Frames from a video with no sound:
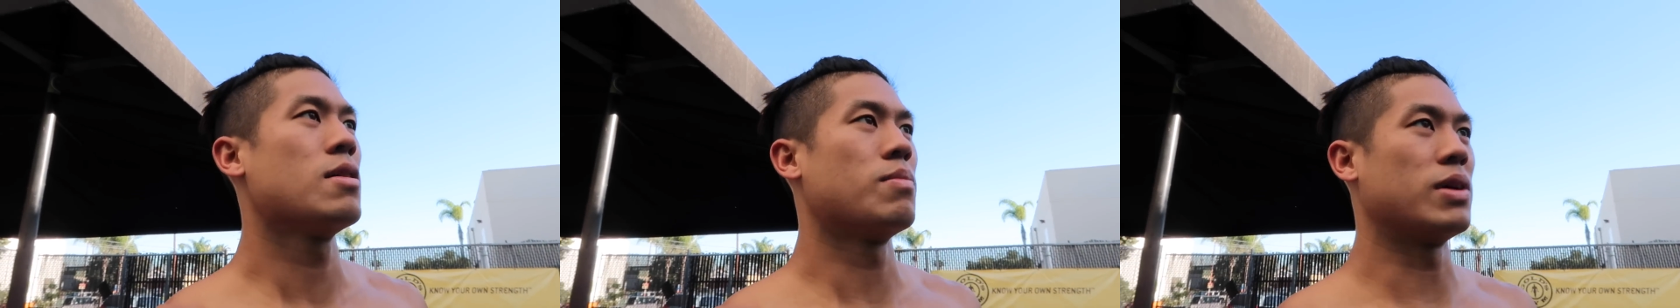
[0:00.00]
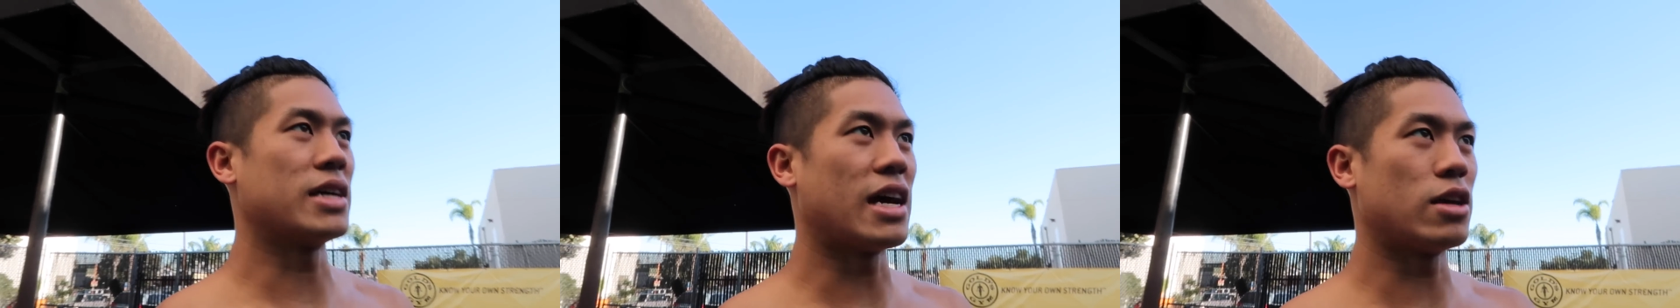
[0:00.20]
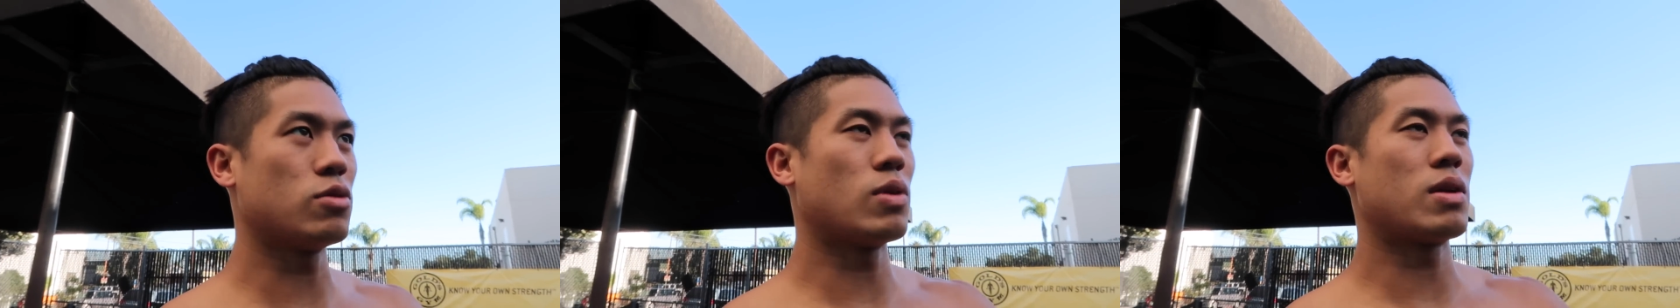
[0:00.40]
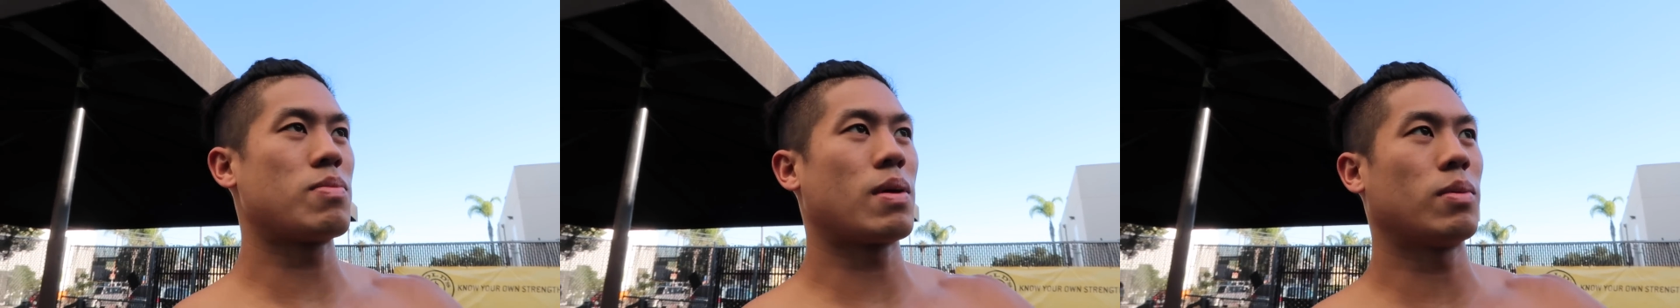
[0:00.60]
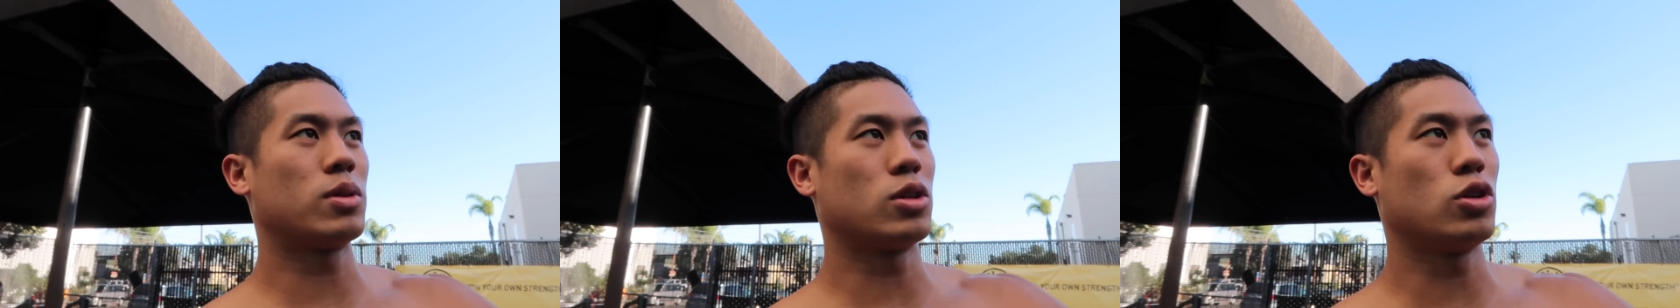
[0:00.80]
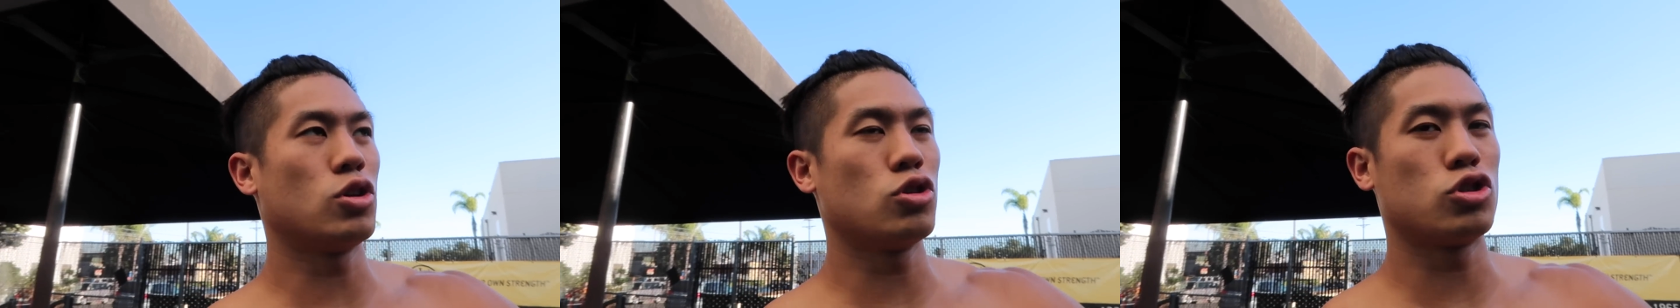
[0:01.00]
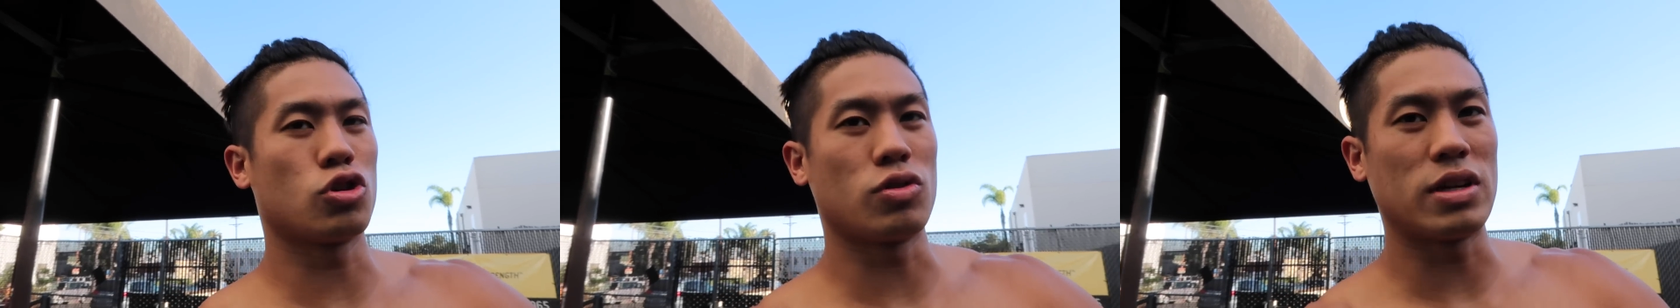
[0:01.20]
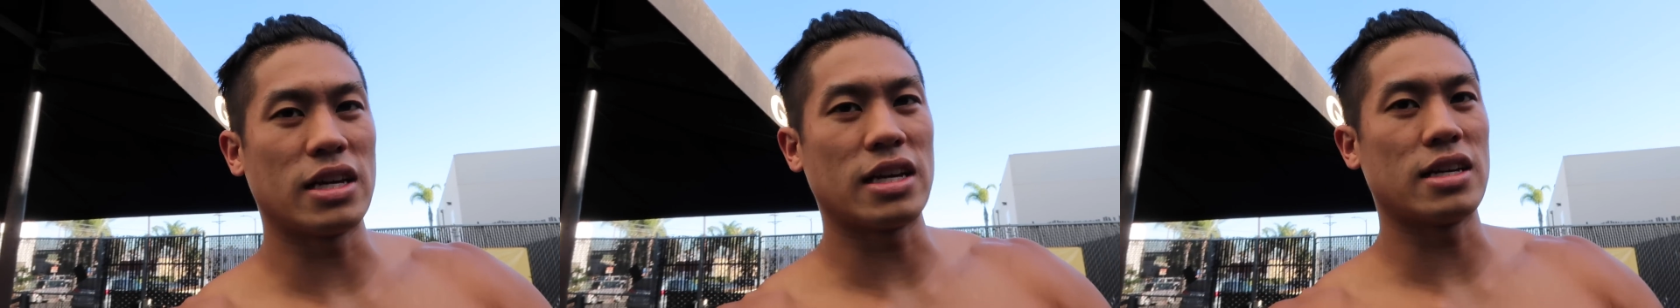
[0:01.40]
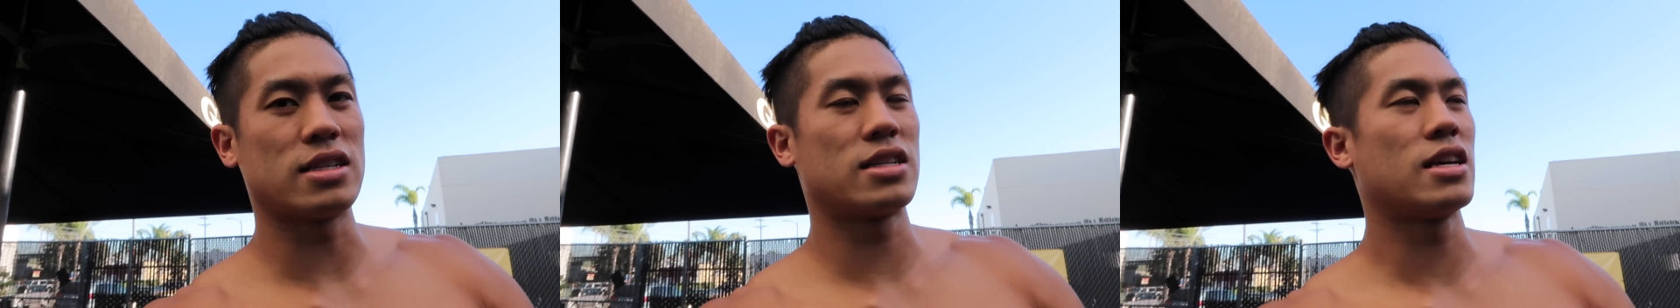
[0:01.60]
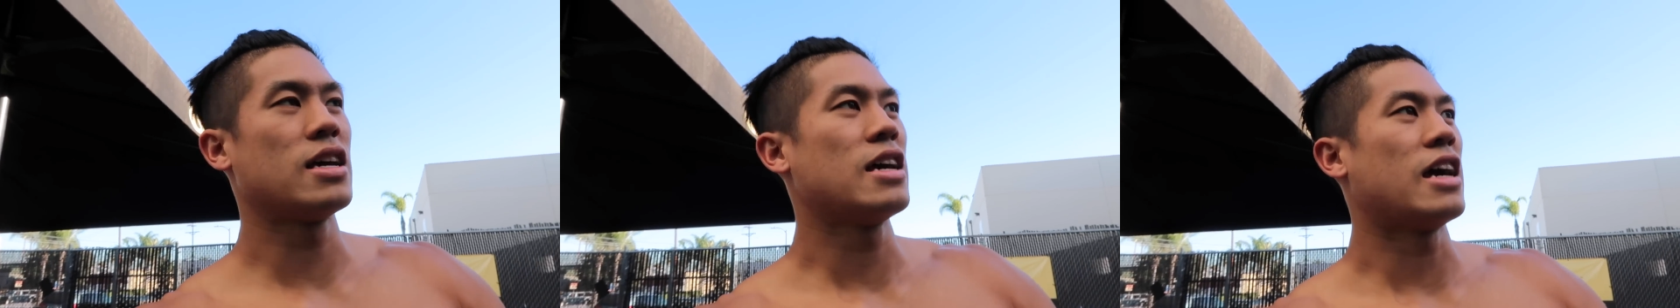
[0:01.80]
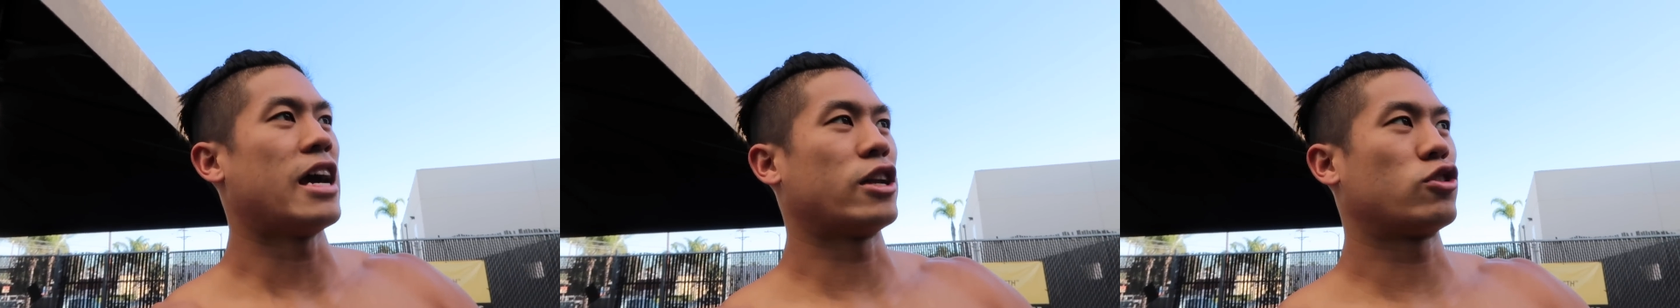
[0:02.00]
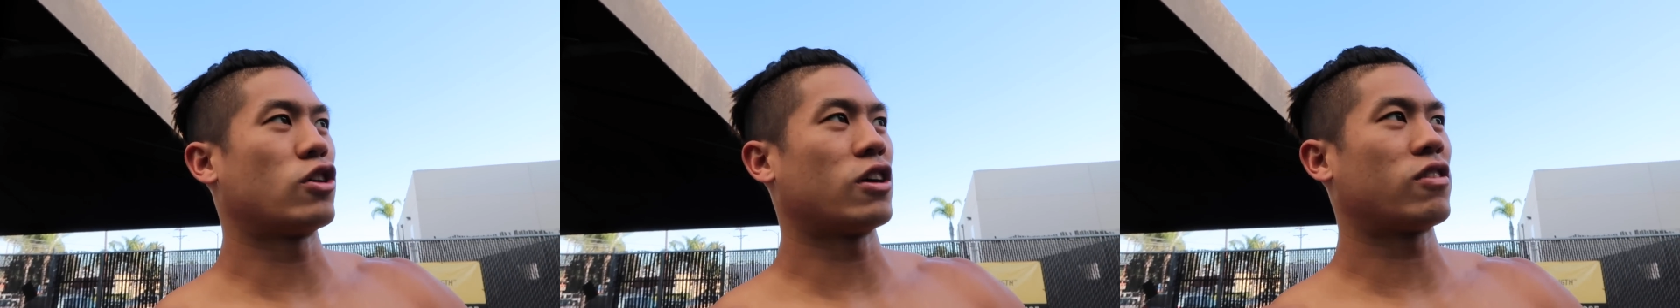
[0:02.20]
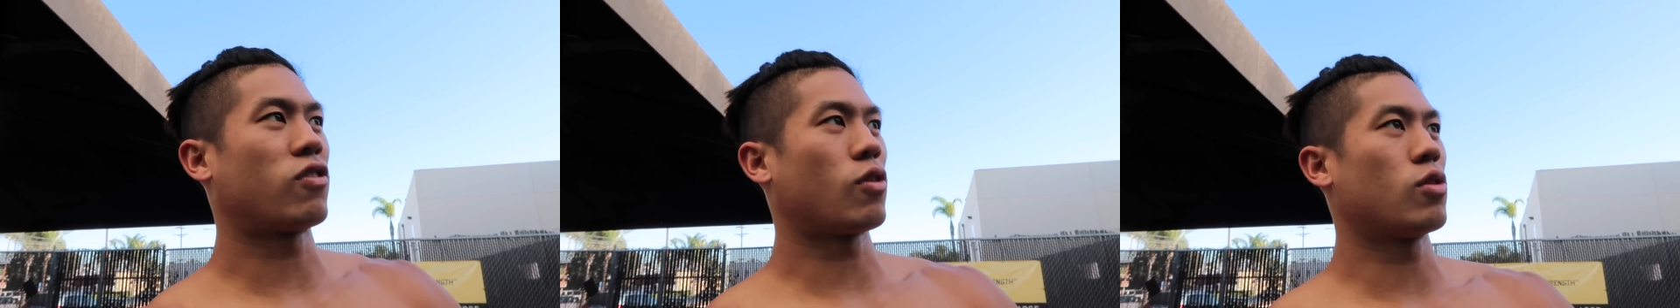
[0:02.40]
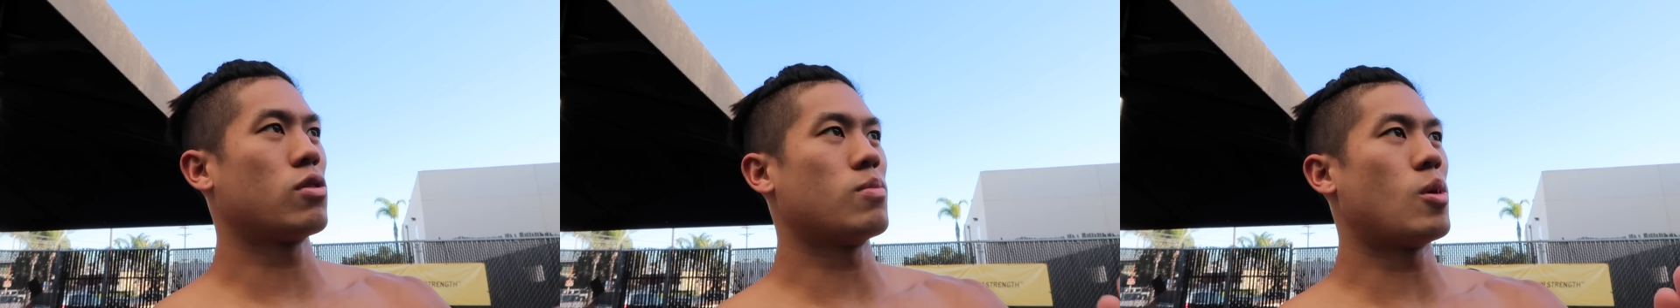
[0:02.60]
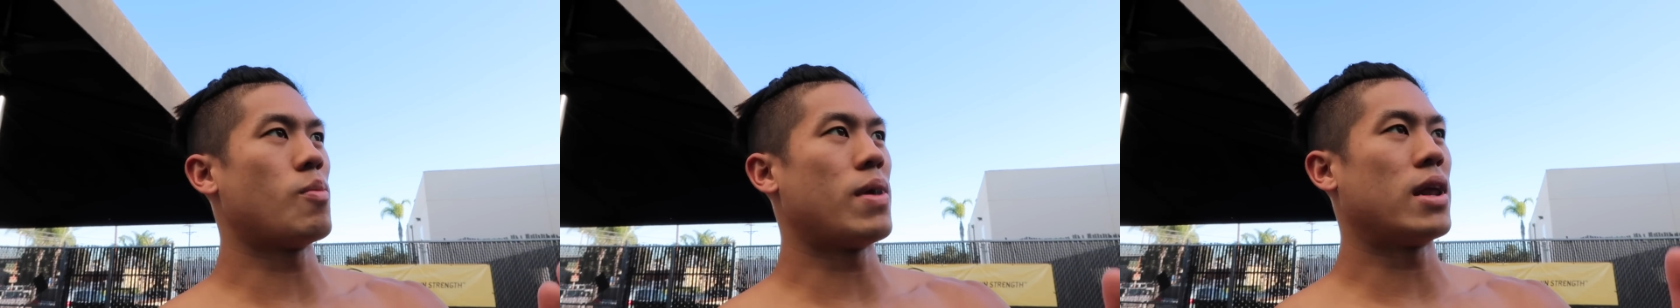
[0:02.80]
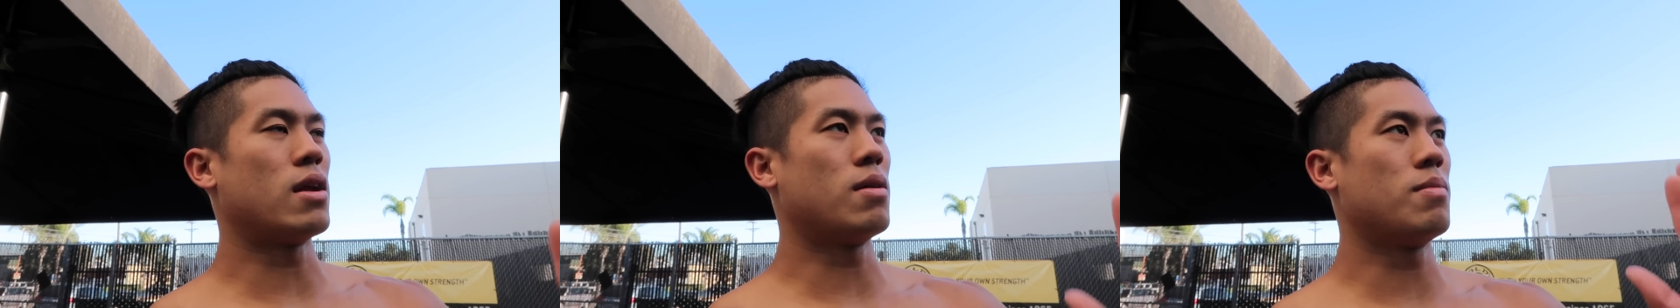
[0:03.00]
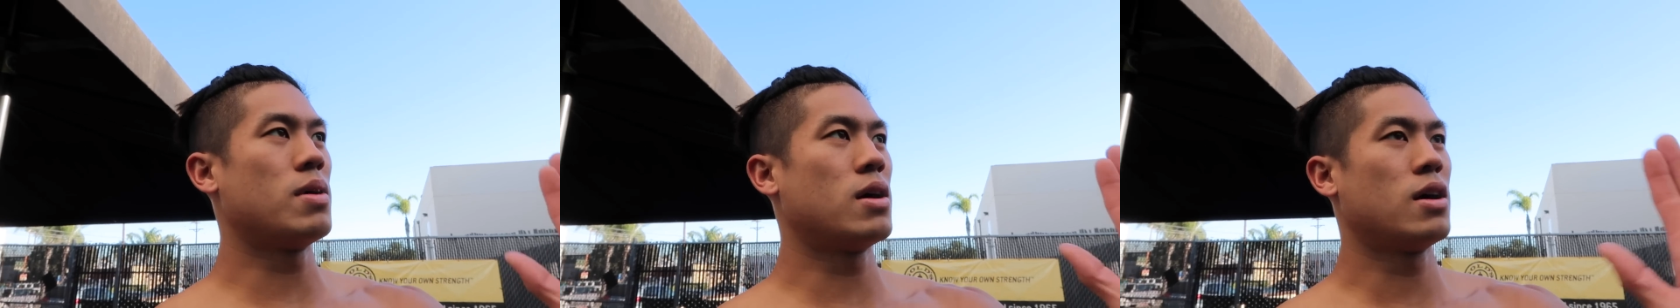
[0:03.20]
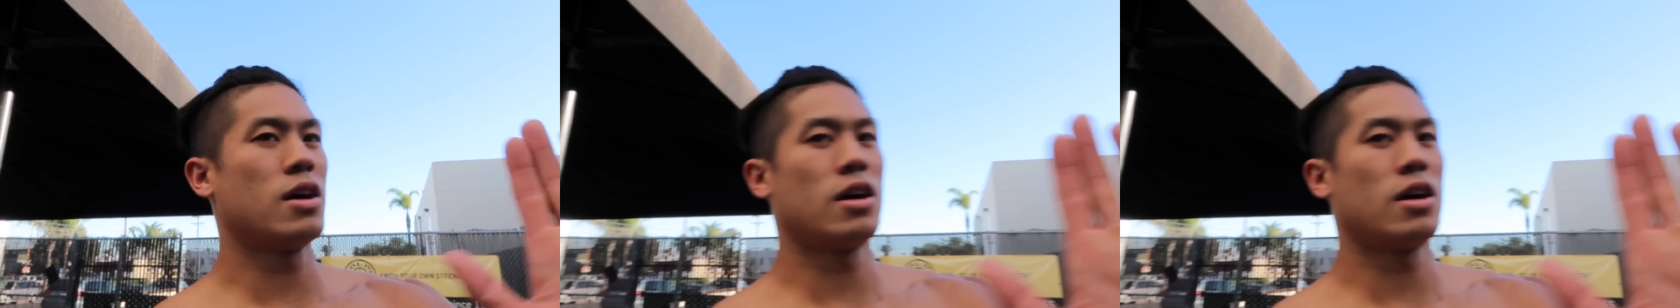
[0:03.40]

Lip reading: But yeah, you wanna be able to use your knees and transfer the momentum